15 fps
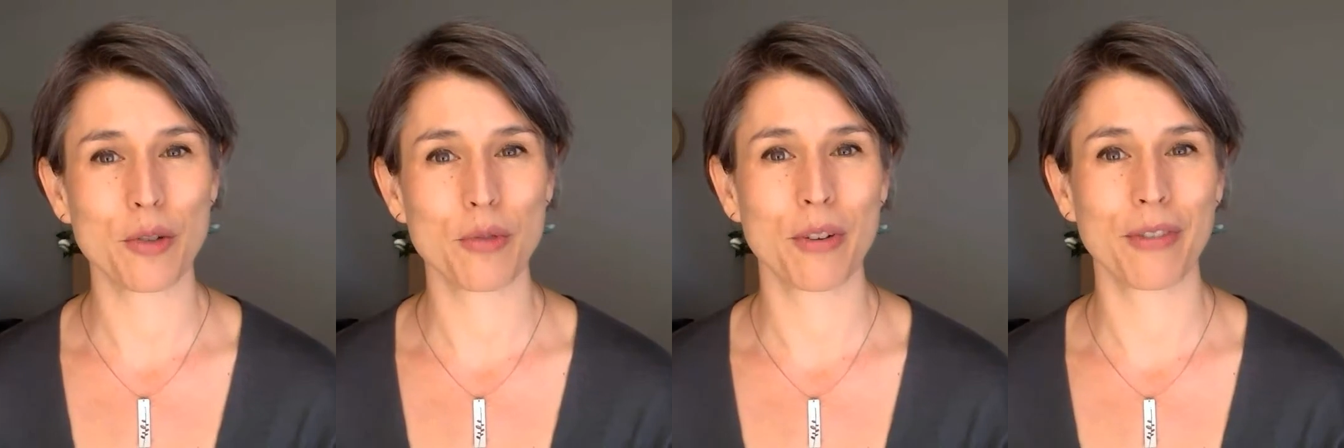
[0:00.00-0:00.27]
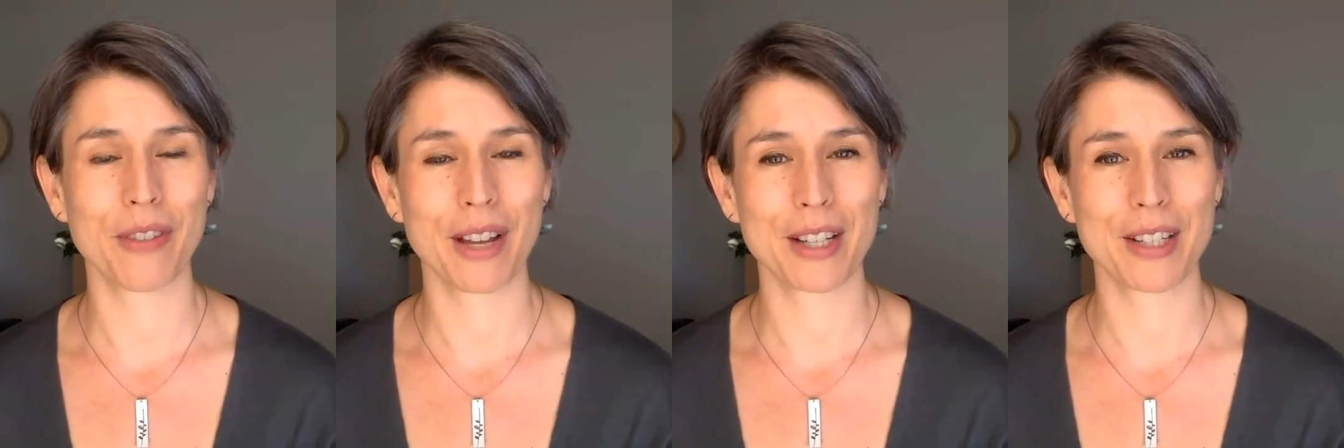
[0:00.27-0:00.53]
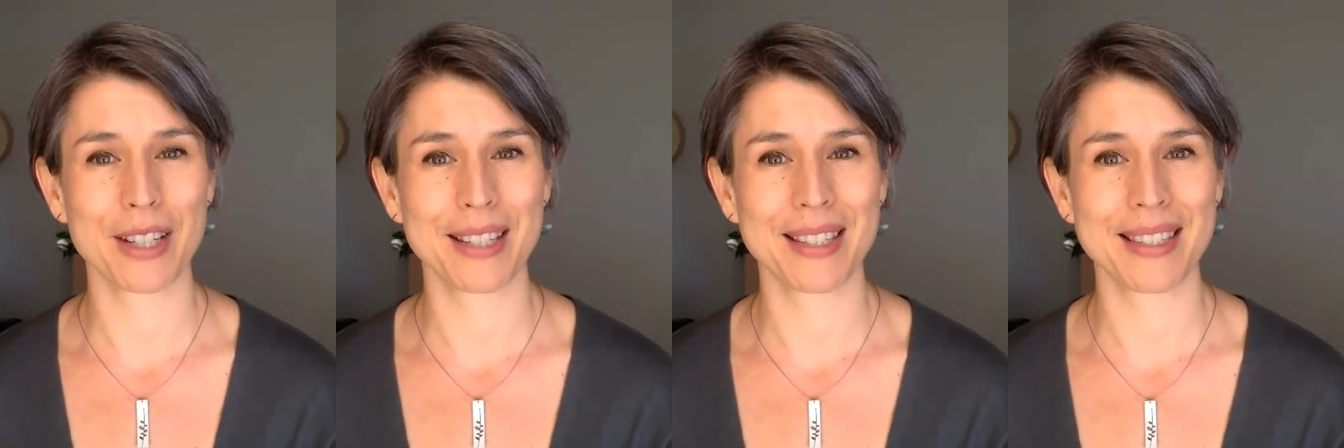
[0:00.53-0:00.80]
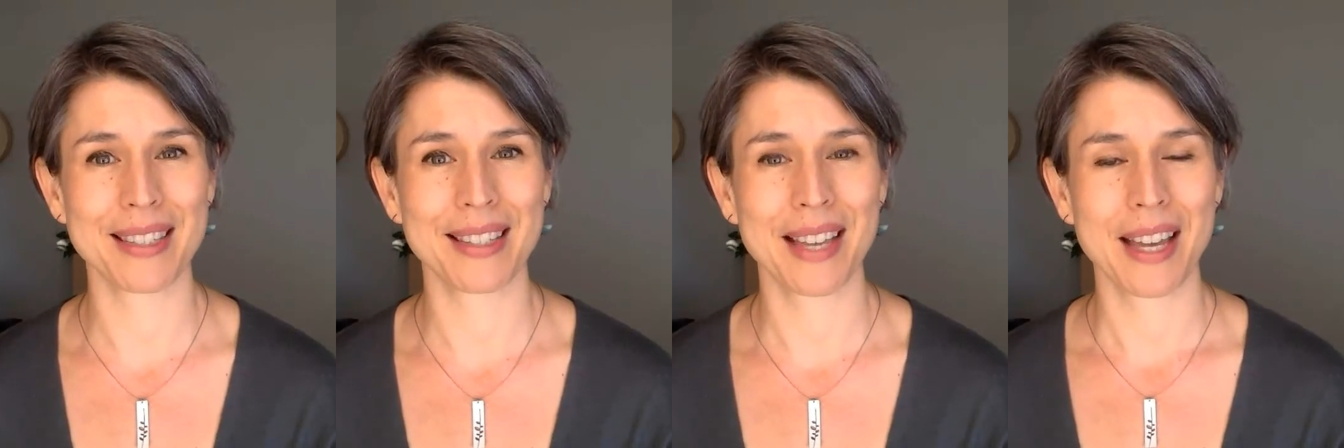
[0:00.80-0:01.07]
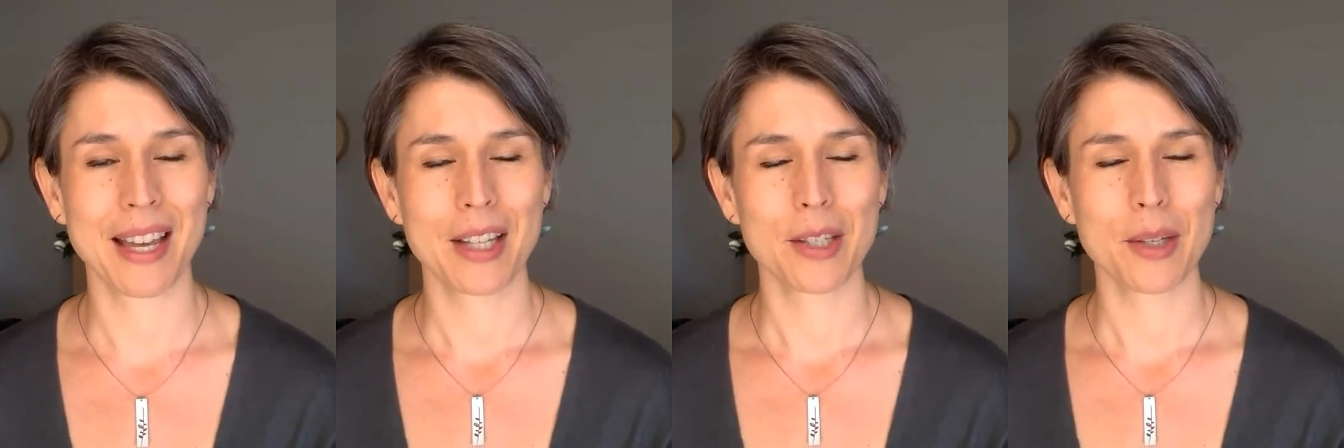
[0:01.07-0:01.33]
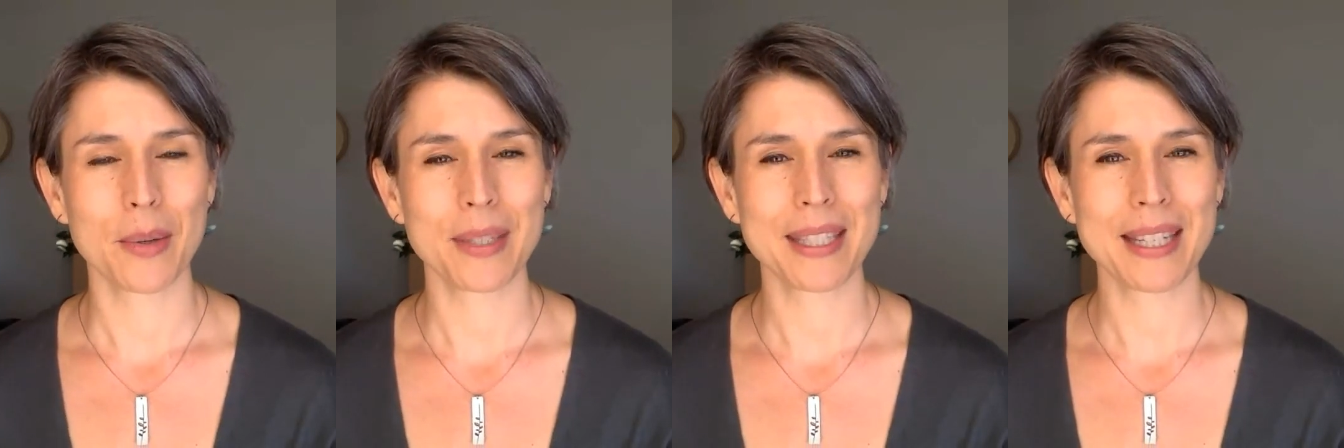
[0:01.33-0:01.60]
two reflections.
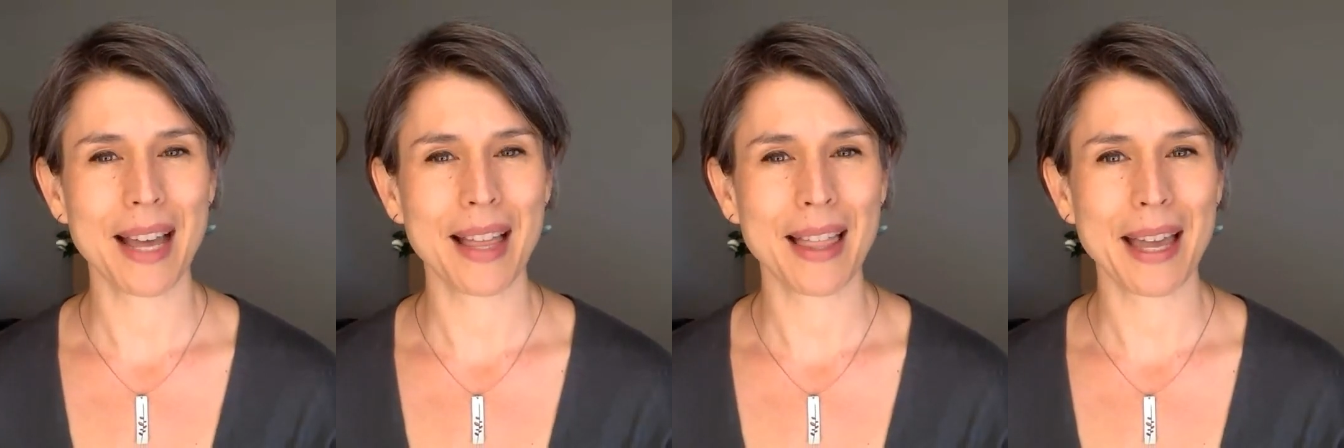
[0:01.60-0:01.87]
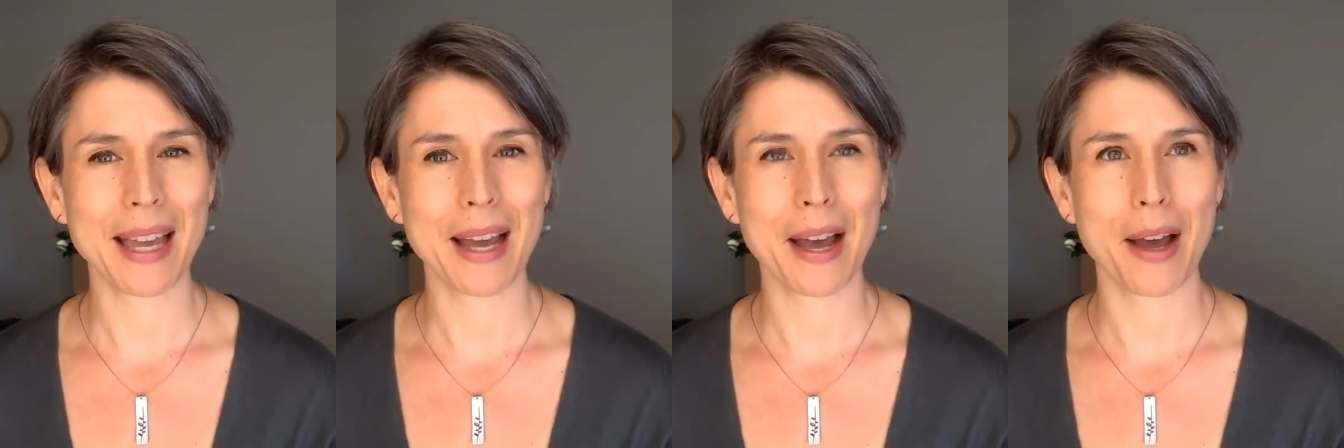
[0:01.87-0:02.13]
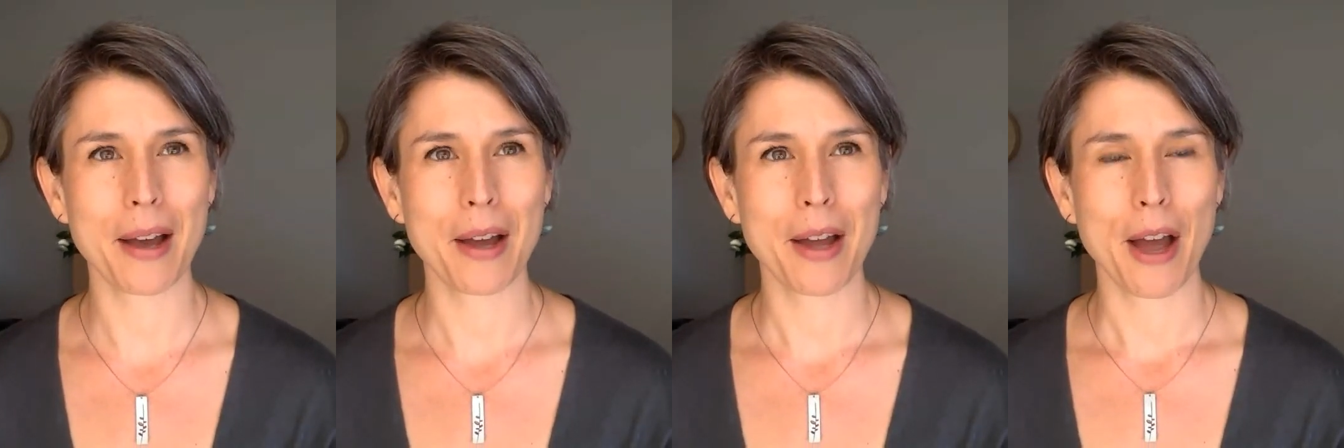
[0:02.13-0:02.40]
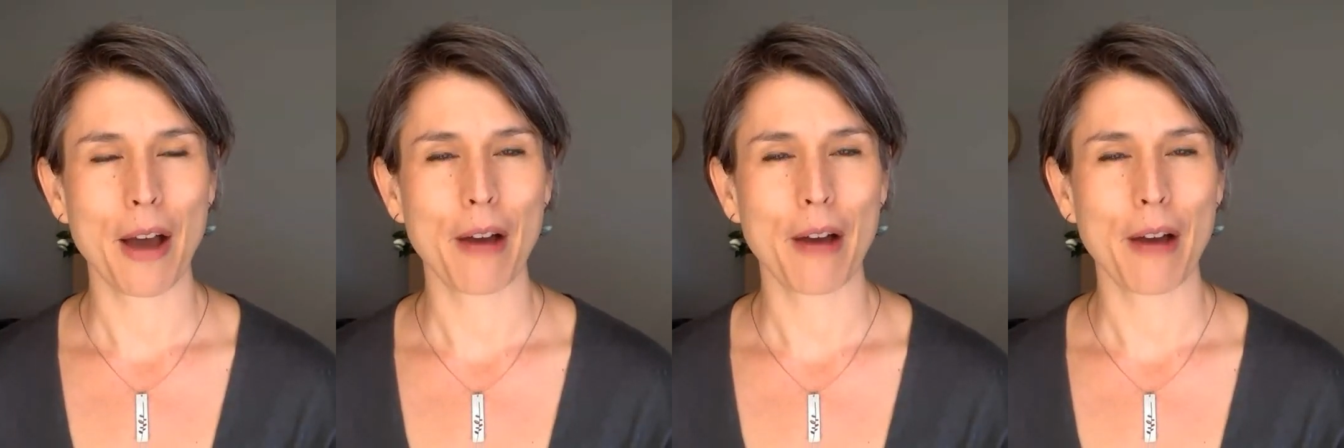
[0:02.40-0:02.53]
So it's not like a,